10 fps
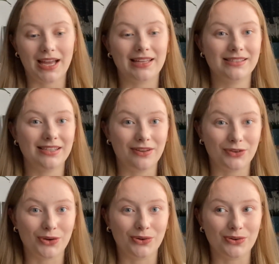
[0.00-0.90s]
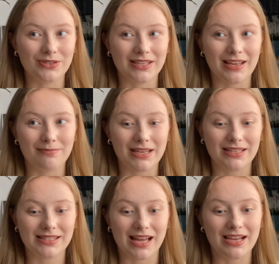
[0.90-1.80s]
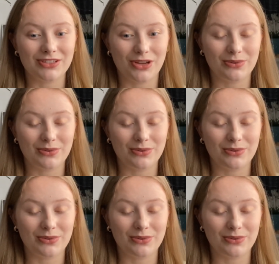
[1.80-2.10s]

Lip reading: And of course, it means that I don't